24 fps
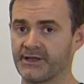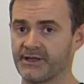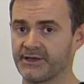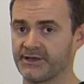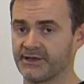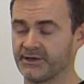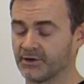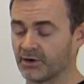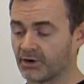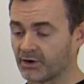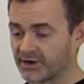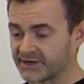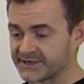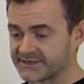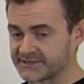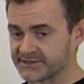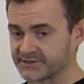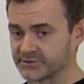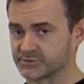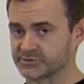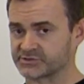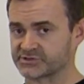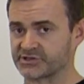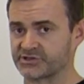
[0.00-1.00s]
in
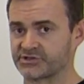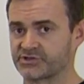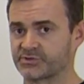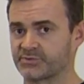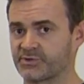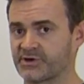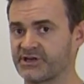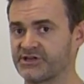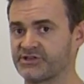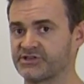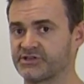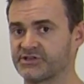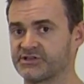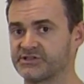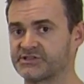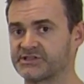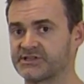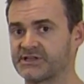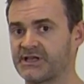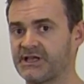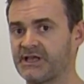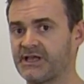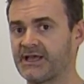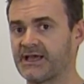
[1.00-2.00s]
ideal
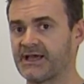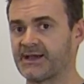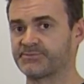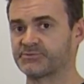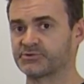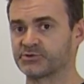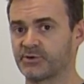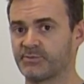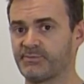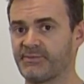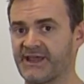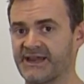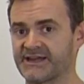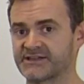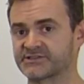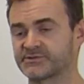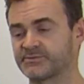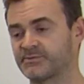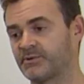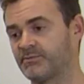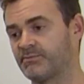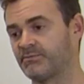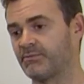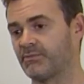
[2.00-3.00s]
situations up to a
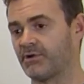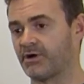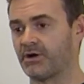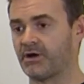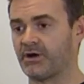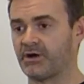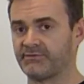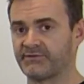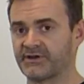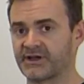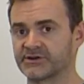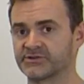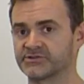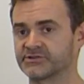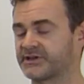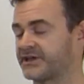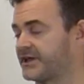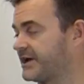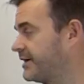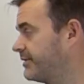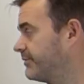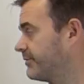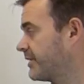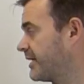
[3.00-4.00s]
maximum of
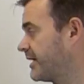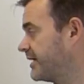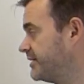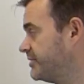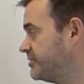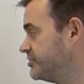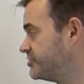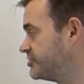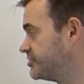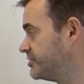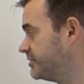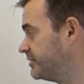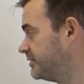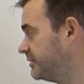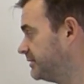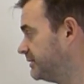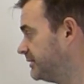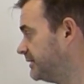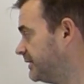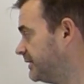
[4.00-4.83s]
100k range.